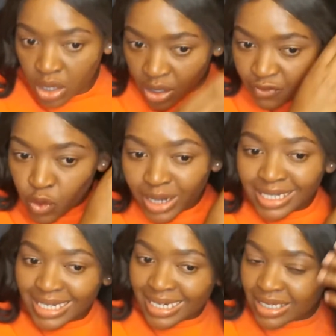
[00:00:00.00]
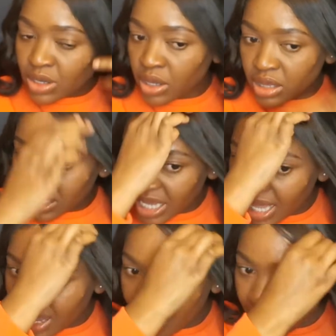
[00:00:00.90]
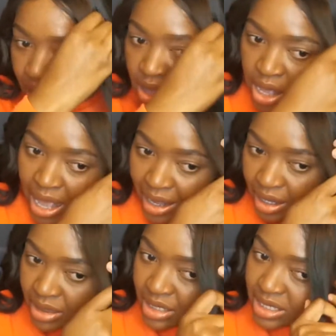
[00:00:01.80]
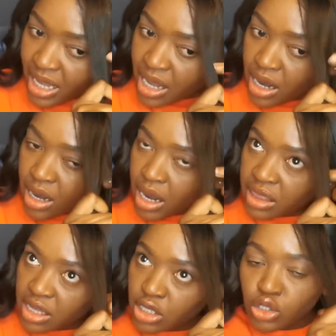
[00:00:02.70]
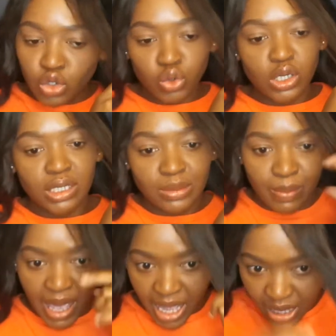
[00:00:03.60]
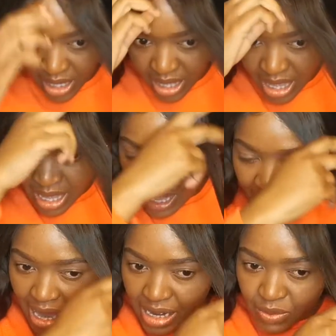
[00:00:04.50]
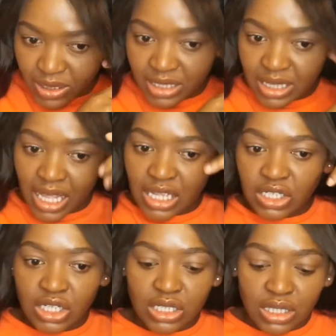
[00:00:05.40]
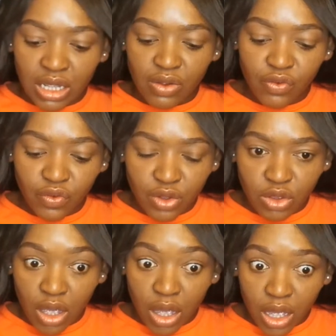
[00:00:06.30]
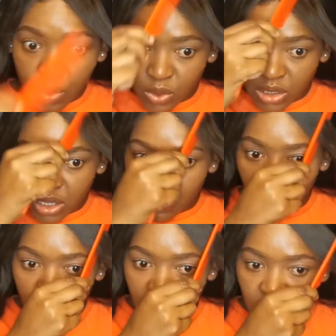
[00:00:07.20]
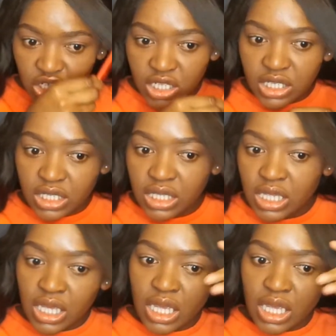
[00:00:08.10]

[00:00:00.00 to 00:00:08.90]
If you want details on this hair, I got this hair I think 2 years back, and it was in the inches 34 inches,